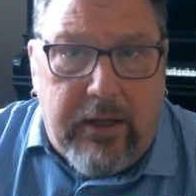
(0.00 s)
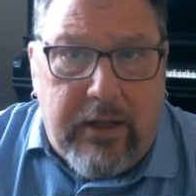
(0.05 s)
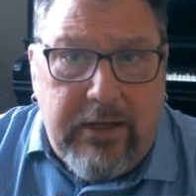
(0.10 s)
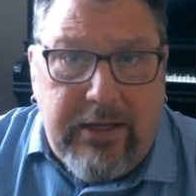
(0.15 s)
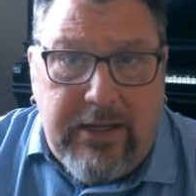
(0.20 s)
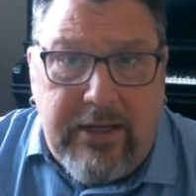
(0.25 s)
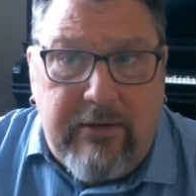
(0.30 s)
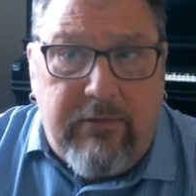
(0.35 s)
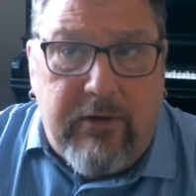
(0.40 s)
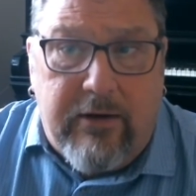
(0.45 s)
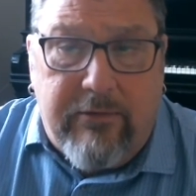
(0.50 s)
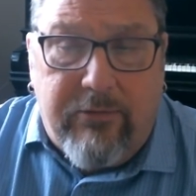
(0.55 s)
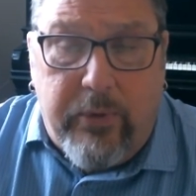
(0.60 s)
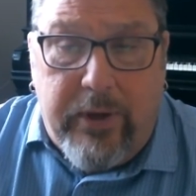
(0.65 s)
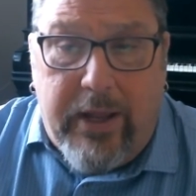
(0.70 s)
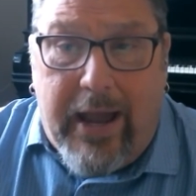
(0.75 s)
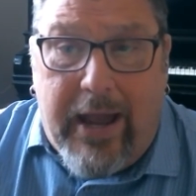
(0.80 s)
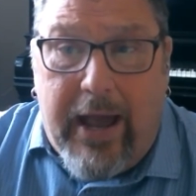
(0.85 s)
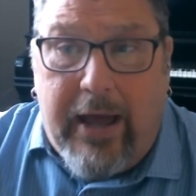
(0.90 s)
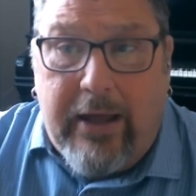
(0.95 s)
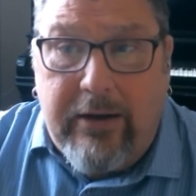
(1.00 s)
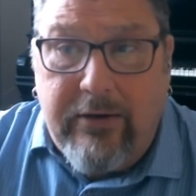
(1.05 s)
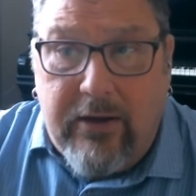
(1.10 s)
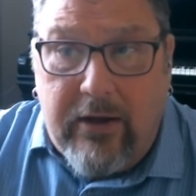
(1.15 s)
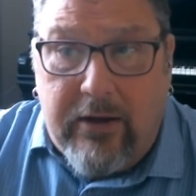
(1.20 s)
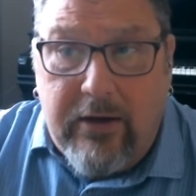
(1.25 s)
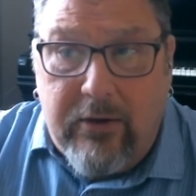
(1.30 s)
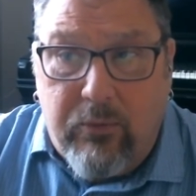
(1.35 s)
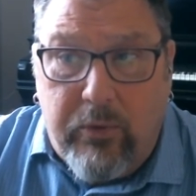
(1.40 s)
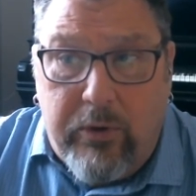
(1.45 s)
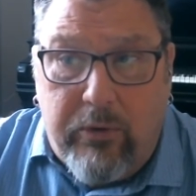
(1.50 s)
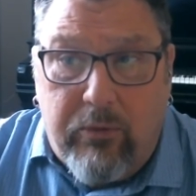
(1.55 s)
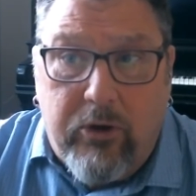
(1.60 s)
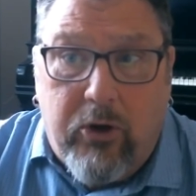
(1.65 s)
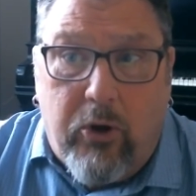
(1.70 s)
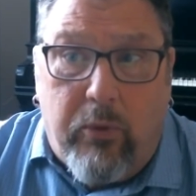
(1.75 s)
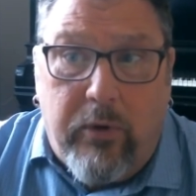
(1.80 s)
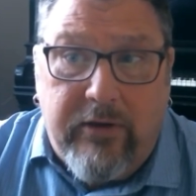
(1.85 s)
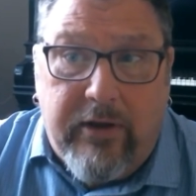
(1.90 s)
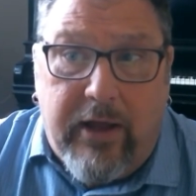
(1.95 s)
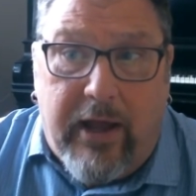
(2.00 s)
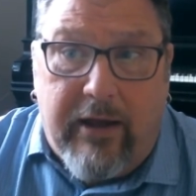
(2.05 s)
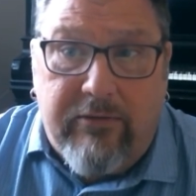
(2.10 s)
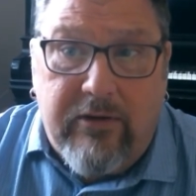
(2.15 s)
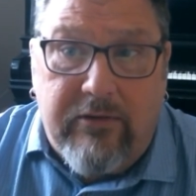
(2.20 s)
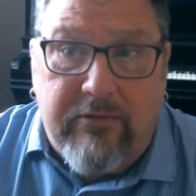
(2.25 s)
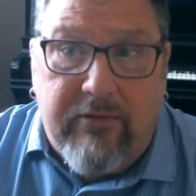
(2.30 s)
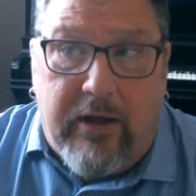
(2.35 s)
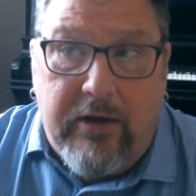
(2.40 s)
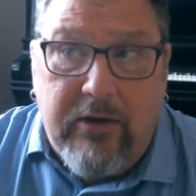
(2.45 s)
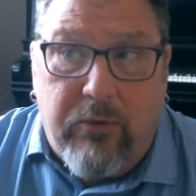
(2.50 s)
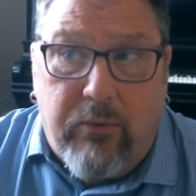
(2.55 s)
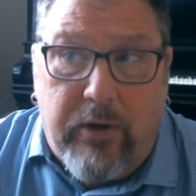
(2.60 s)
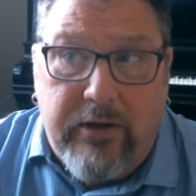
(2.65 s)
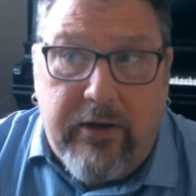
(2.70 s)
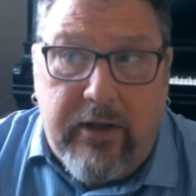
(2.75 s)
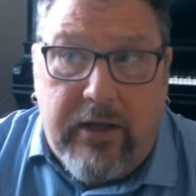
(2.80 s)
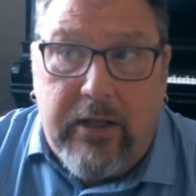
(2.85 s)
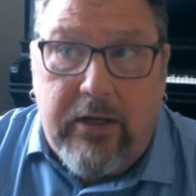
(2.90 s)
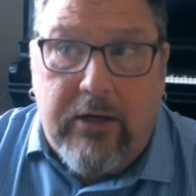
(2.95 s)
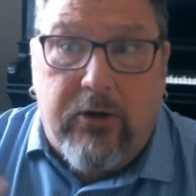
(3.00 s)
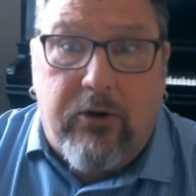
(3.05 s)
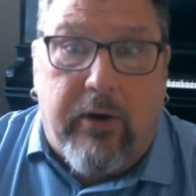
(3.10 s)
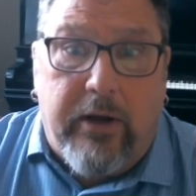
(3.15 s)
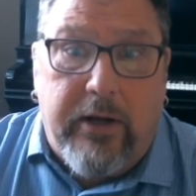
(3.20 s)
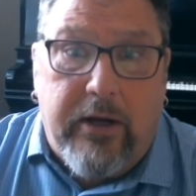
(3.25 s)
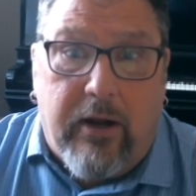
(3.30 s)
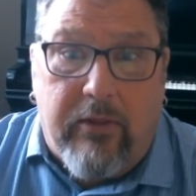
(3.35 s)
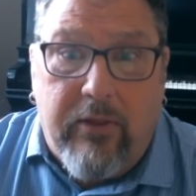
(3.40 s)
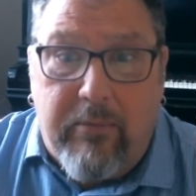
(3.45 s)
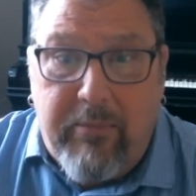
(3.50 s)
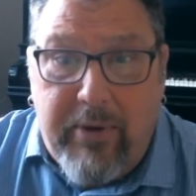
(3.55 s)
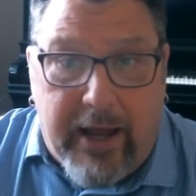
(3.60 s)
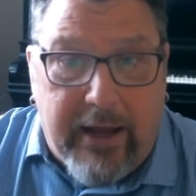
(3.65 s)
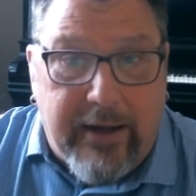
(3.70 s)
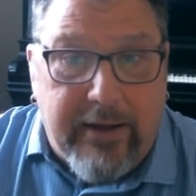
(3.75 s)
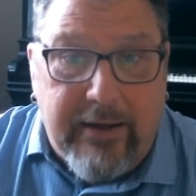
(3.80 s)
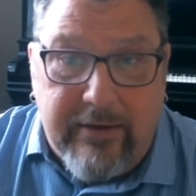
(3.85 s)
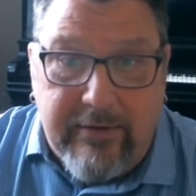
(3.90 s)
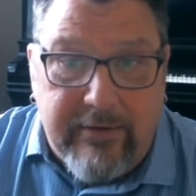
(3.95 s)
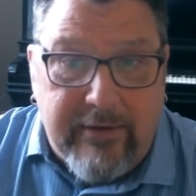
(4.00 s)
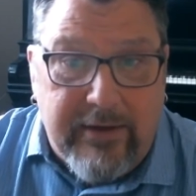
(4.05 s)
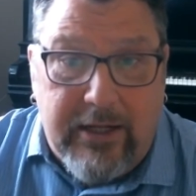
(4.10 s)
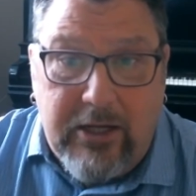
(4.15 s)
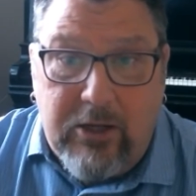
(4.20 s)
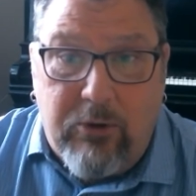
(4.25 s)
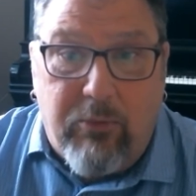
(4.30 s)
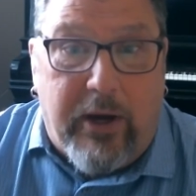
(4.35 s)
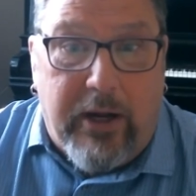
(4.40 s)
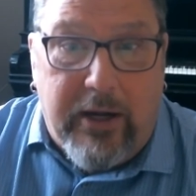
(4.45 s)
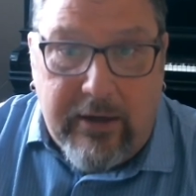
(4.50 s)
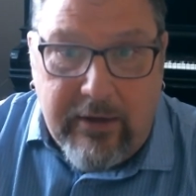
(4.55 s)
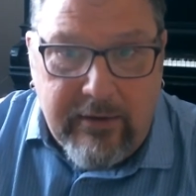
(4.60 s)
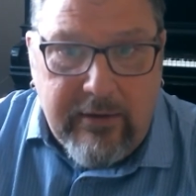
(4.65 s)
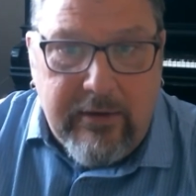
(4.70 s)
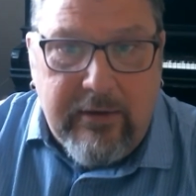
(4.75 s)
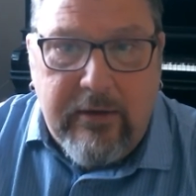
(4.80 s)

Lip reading: And even if we had done it, we were going to have to find a way to integrate on the back end anyway.